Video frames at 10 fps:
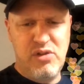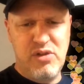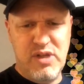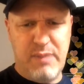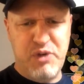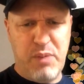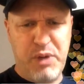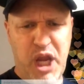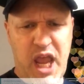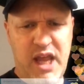Stop
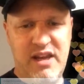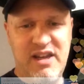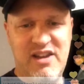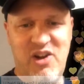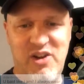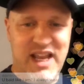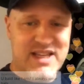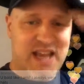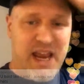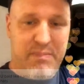jumping ahead. No,
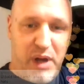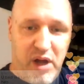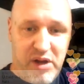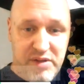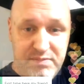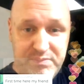yes, I am bald.